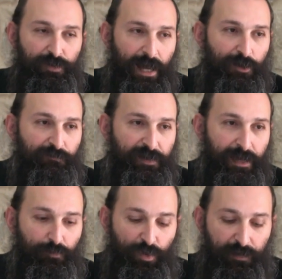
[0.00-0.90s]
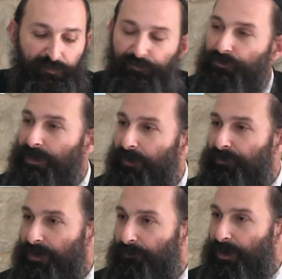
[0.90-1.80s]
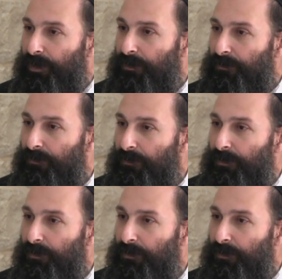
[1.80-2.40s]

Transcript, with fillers: Yaakov came way before David HaMelech,